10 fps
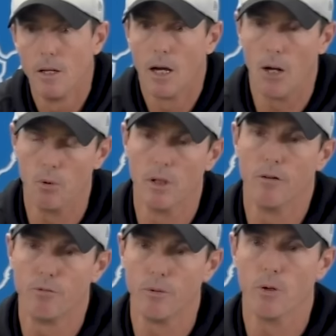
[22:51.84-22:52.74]
I would
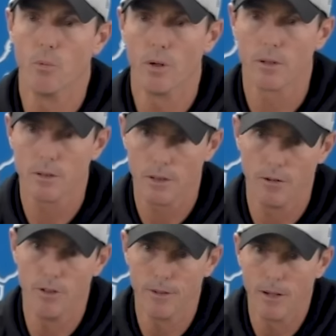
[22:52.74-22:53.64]
love for them to work
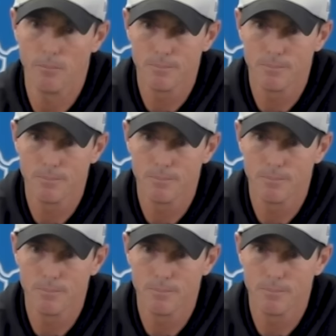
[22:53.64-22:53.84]
every time.